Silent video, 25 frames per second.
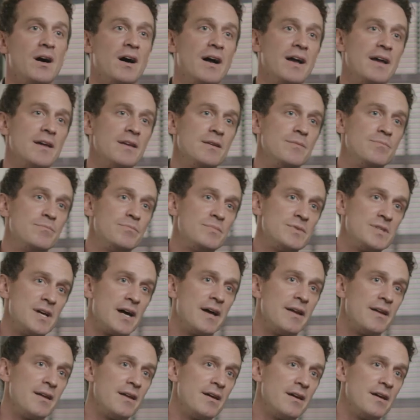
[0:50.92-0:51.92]
I had
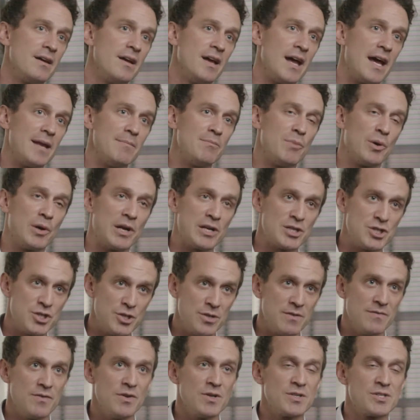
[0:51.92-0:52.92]
done at Monash
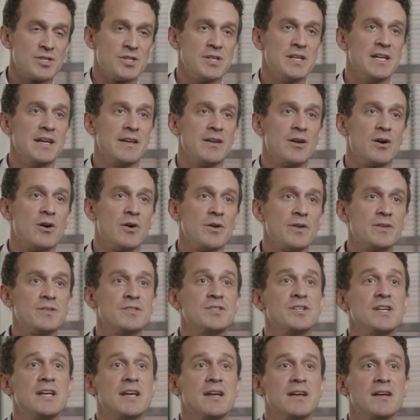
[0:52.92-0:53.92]
University an
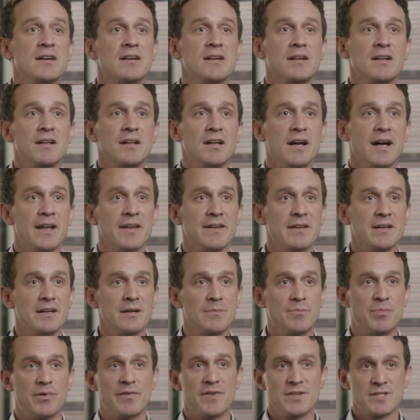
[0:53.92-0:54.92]
honors year under
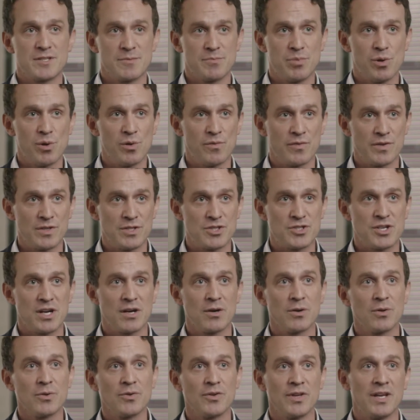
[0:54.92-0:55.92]
Professor Paul
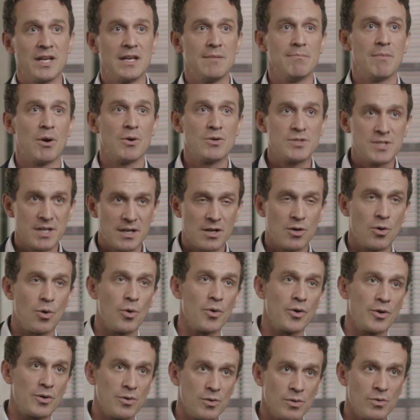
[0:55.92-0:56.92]
Fitzgerald in motor
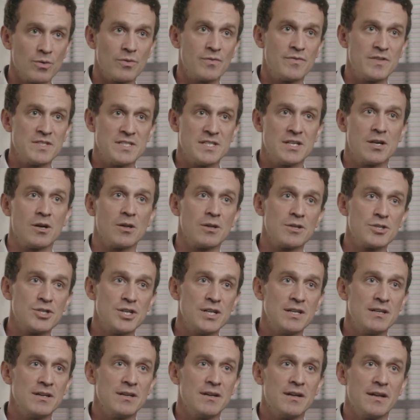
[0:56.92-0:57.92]
cortical
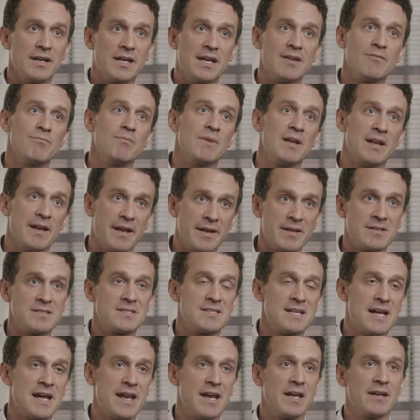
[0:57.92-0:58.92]
physiology, giving me an
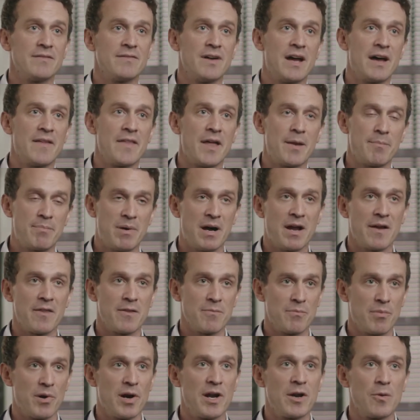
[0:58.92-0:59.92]
understanding of how that part of
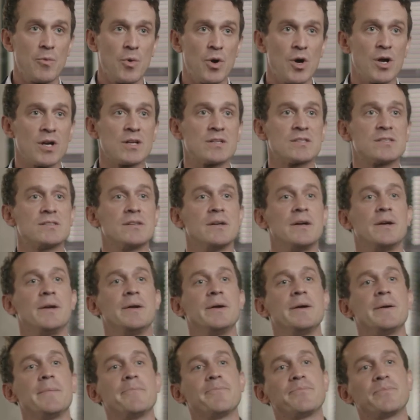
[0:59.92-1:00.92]
the brain works.
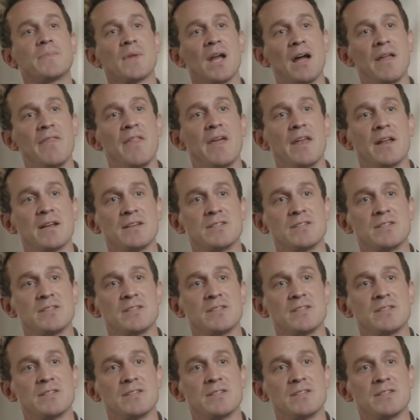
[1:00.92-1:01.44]
And then